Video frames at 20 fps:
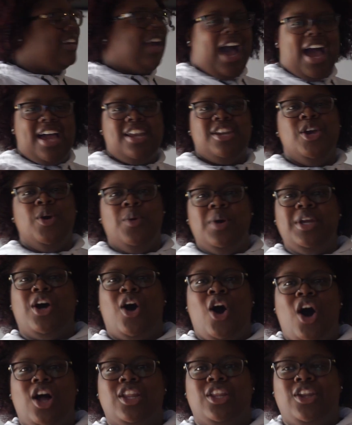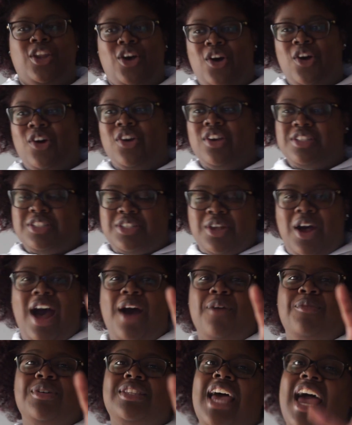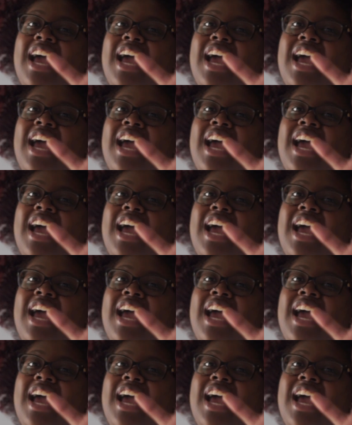I knew it all along. So I was